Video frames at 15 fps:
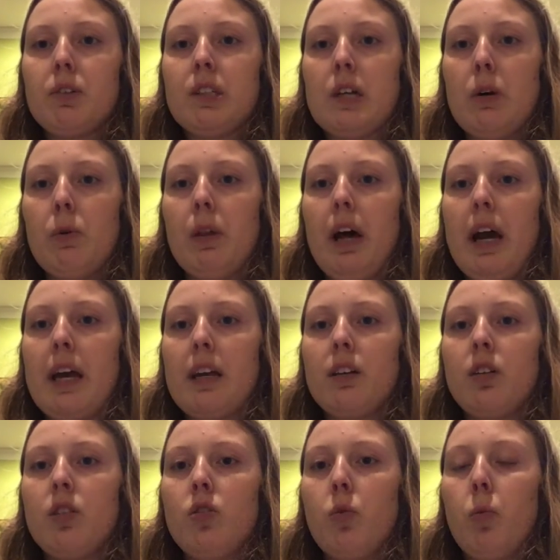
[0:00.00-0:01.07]
So
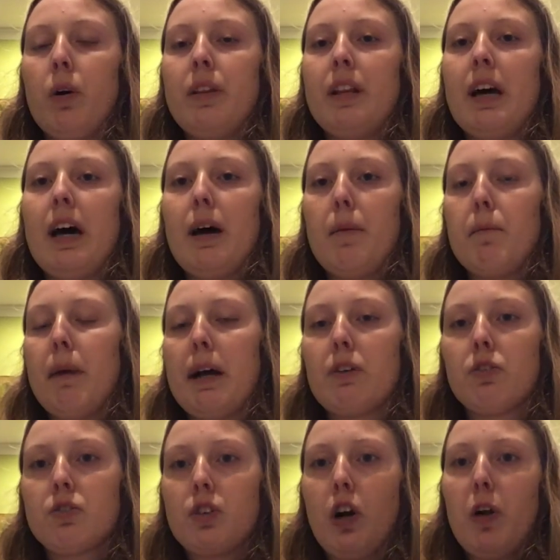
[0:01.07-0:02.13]
like the one that
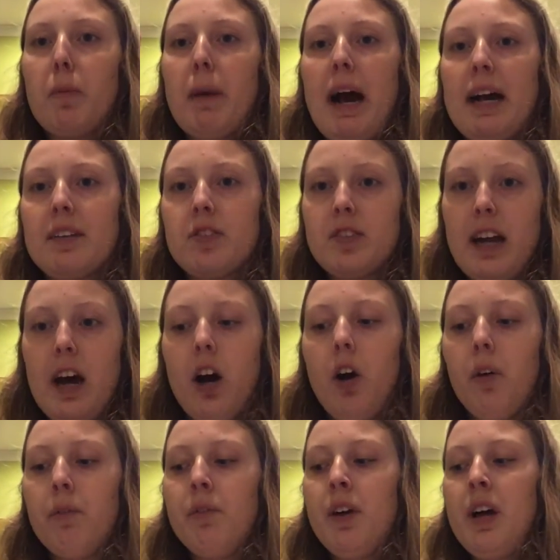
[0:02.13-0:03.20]
Michael's called
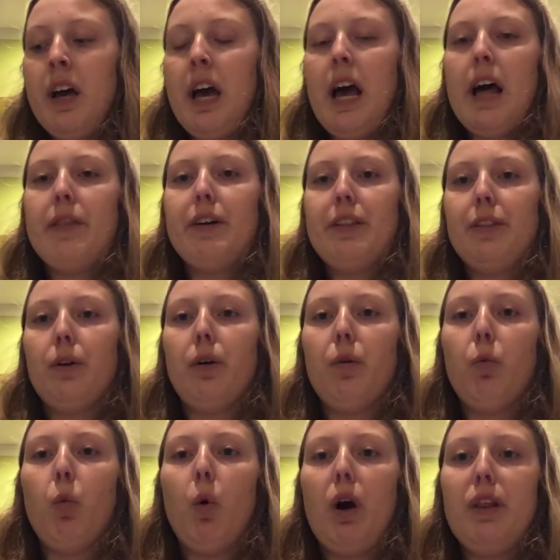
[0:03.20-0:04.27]
pastel, and then the
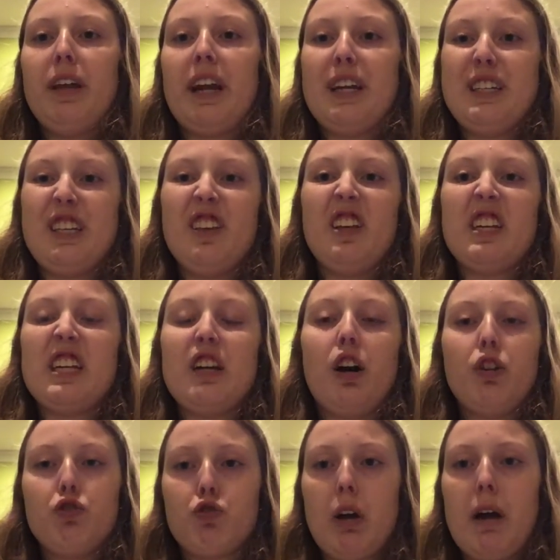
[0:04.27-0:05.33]
one that I did the
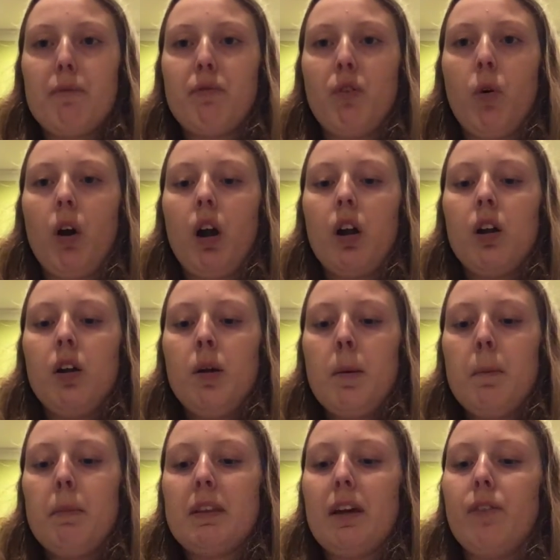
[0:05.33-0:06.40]
neon drip for.
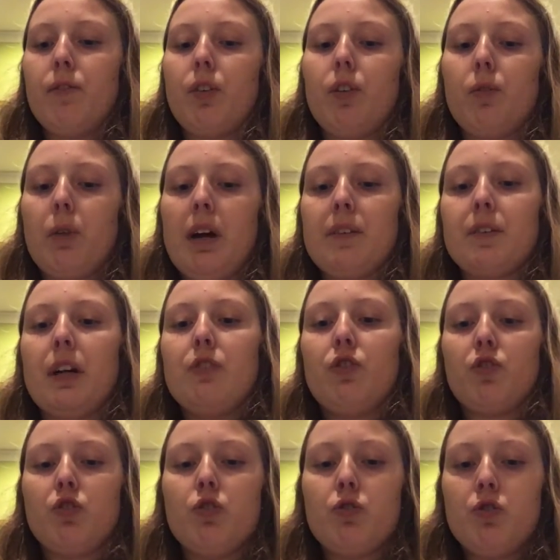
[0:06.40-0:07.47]
But then for the rest, I
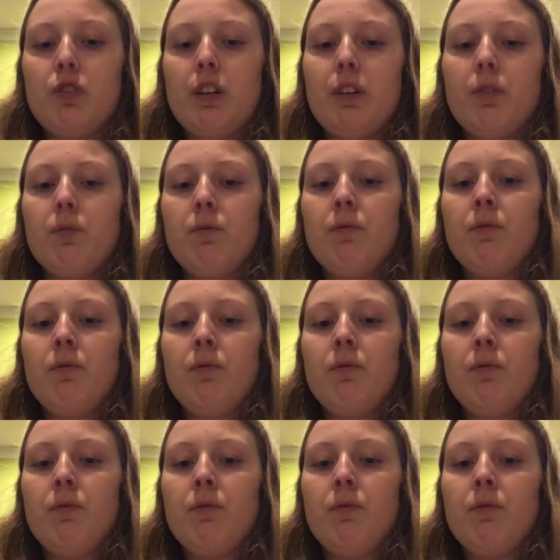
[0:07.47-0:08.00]
just used 2.